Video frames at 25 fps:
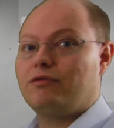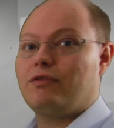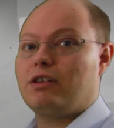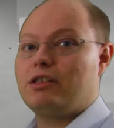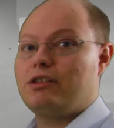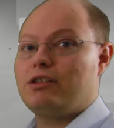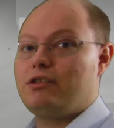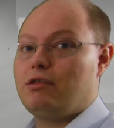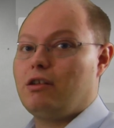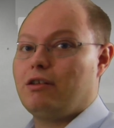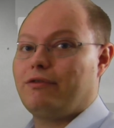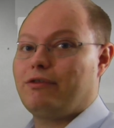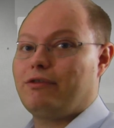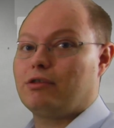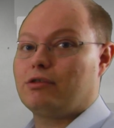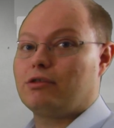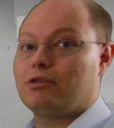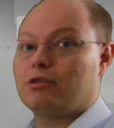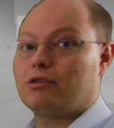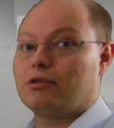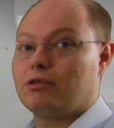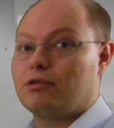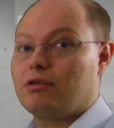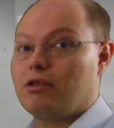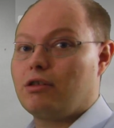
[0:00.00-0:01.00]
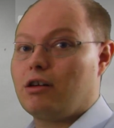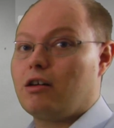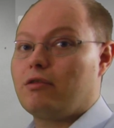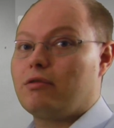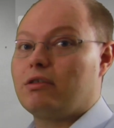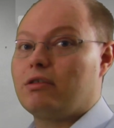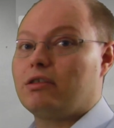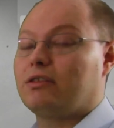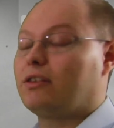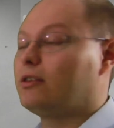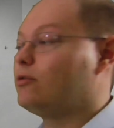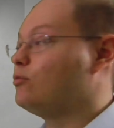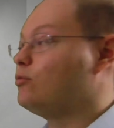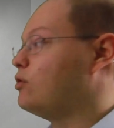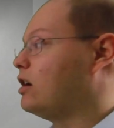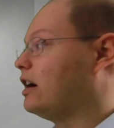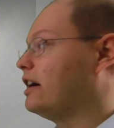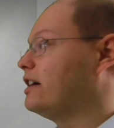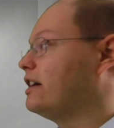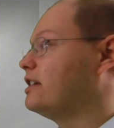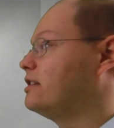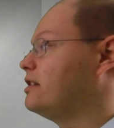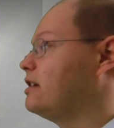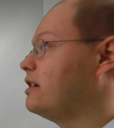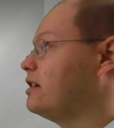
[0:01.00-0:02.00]
when you have a concurrent
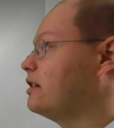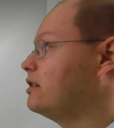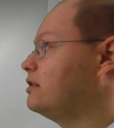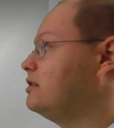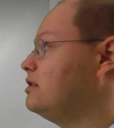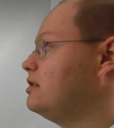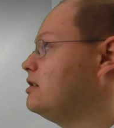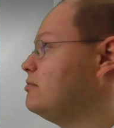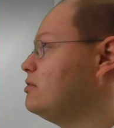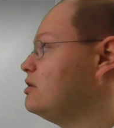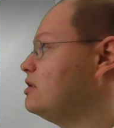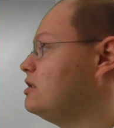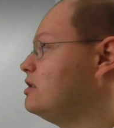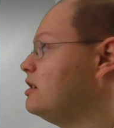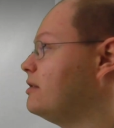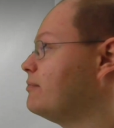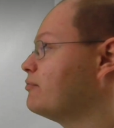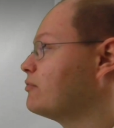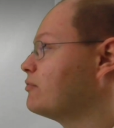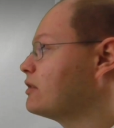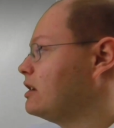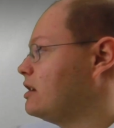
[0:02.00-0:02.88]
write activity